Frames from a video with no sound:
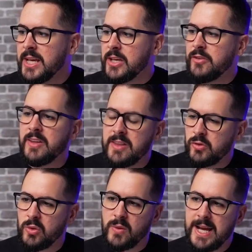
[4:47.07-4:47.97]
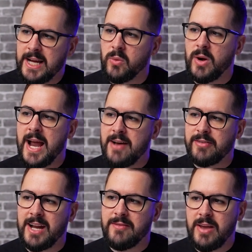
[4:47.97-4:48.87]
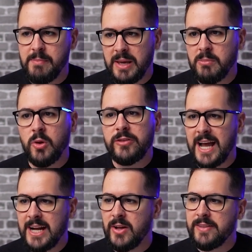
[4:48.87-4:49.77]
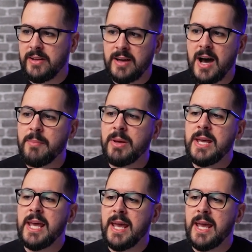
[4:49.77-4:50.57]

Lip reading: You see this one right here where I have kind of a big bold title at the top